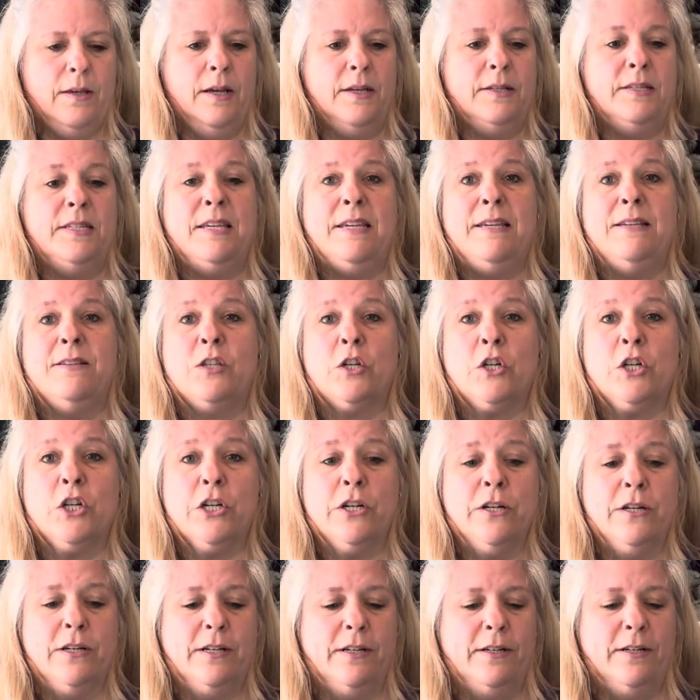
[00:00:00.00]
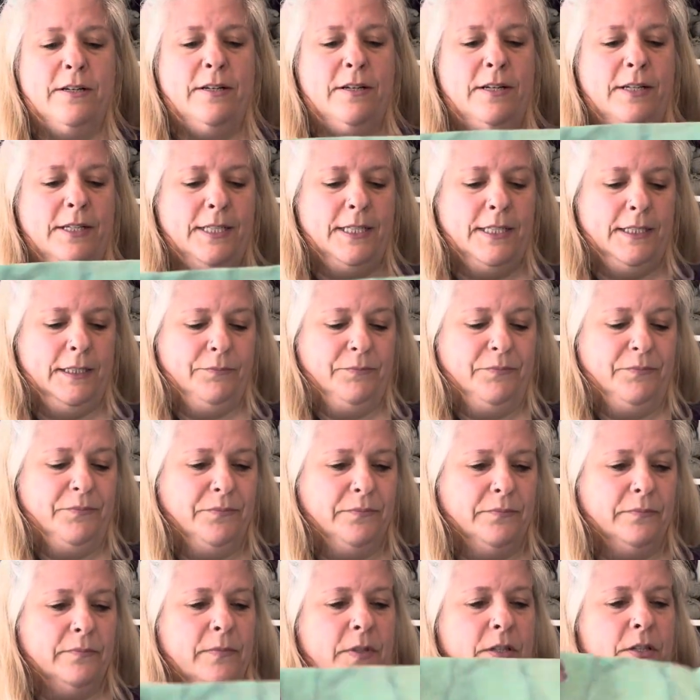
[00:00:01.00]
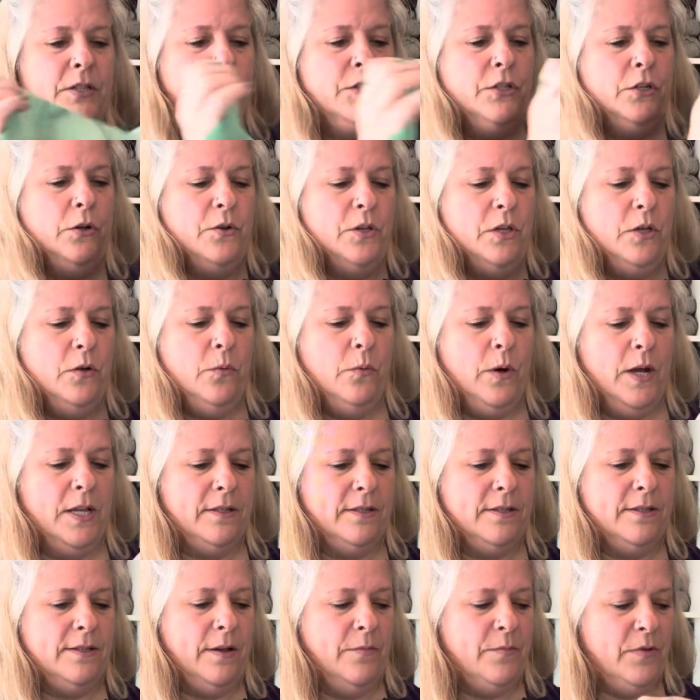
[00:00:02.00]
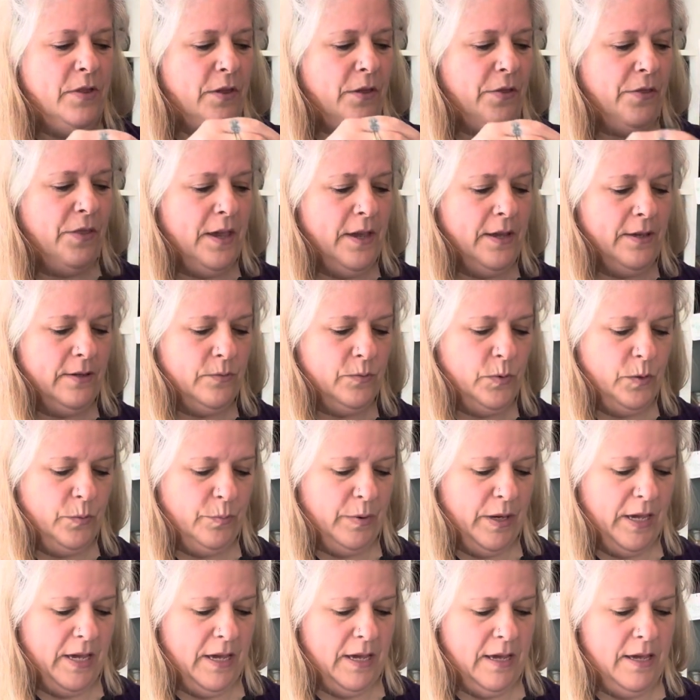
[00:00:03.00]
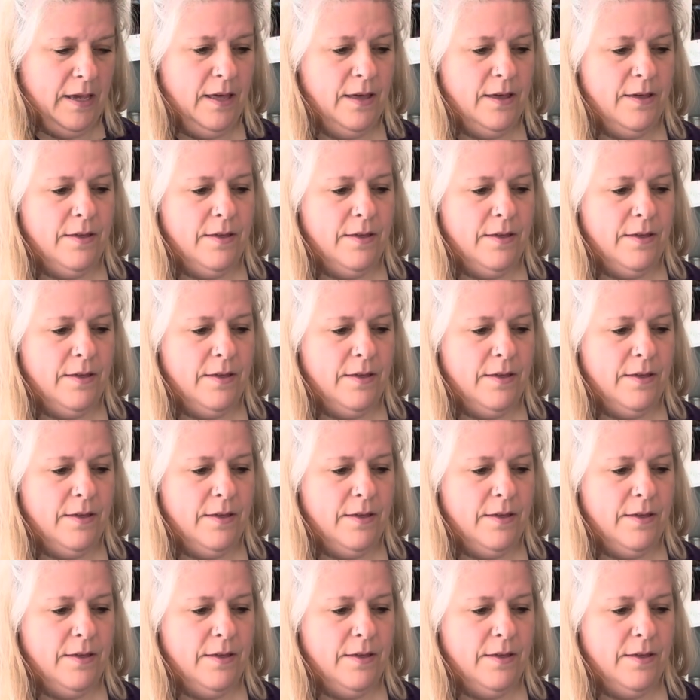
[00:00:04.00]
teaser to show you what some of the things will be